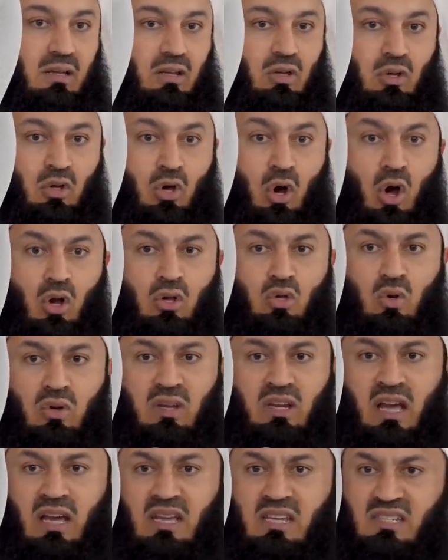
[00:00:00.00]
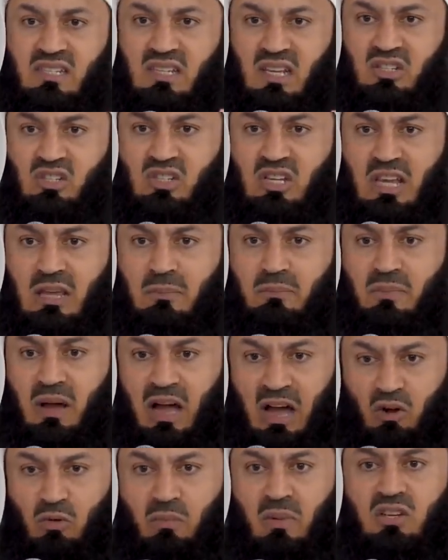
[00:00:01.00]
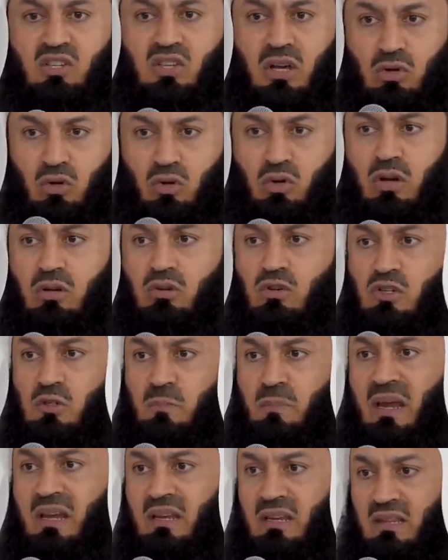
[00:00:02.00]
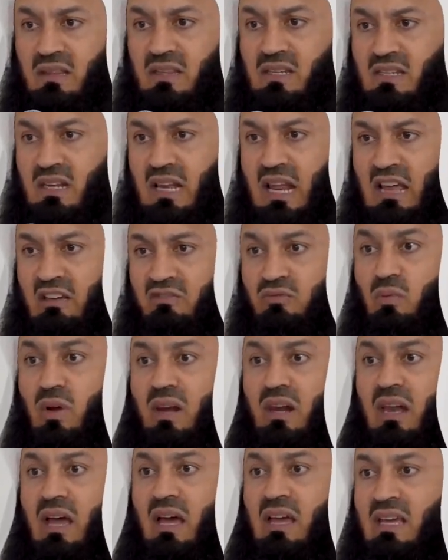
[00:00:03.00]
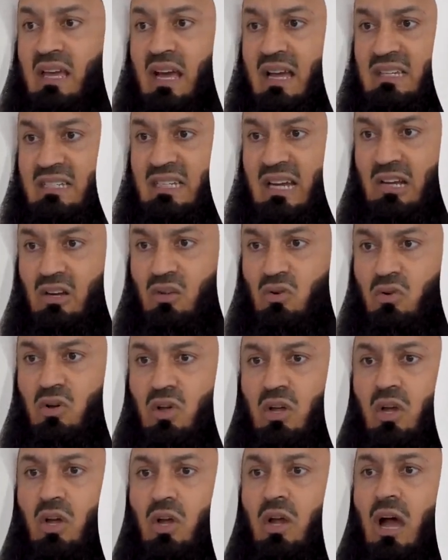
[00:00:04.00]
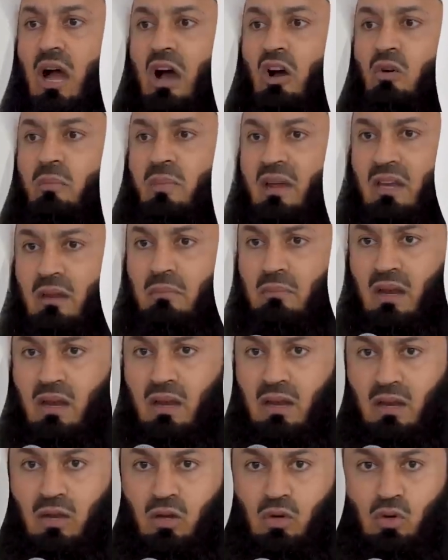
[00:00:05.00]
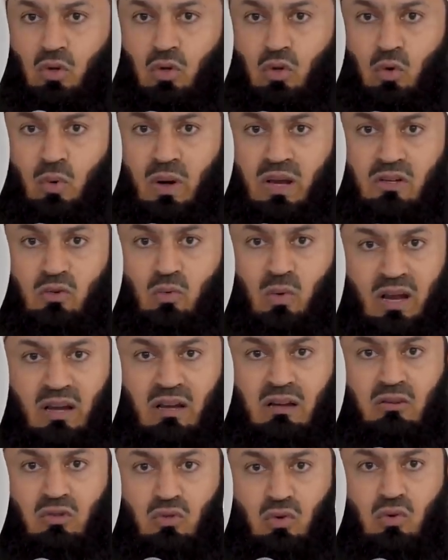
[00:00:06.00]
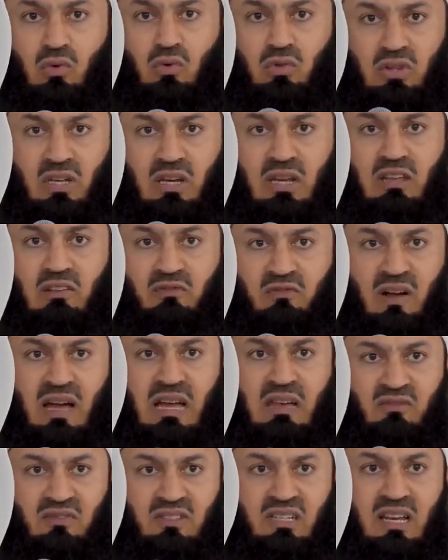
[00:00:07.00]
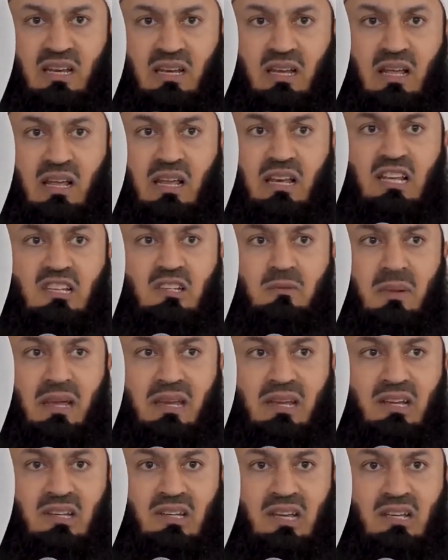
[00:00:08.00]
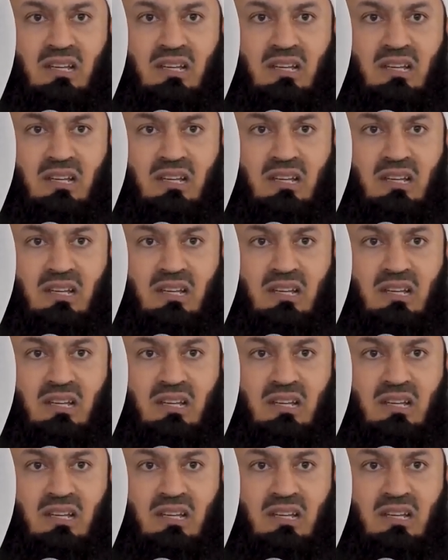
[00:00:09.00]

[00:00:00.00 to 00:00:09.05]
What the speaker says: Your dunya is nasib. How much are you going to spend in this life? Wallahi, I tell you, How many million do you want? 1, 2, 3, 5, 10? Let's make it